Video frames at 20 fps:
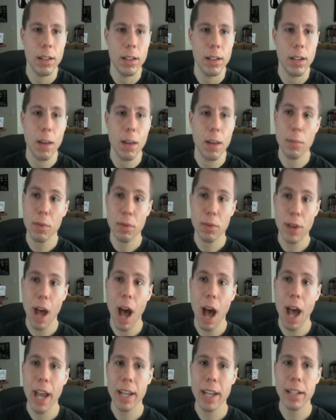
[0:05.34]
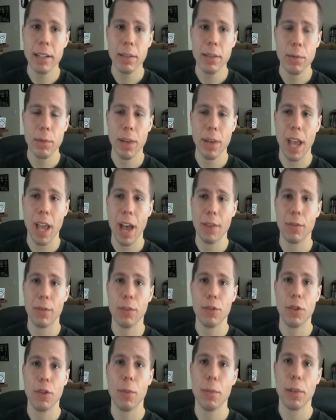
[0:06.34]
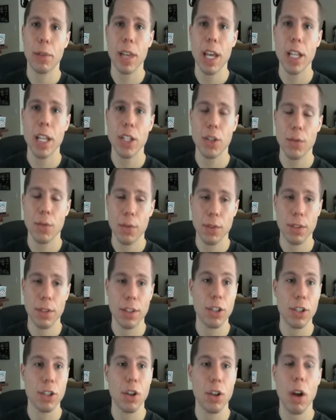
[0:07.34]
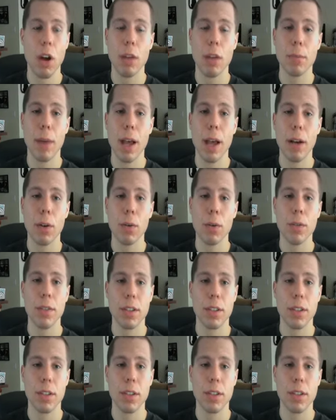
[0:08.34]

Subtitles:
Number 9, we have Triple H versus Shawn Michaels,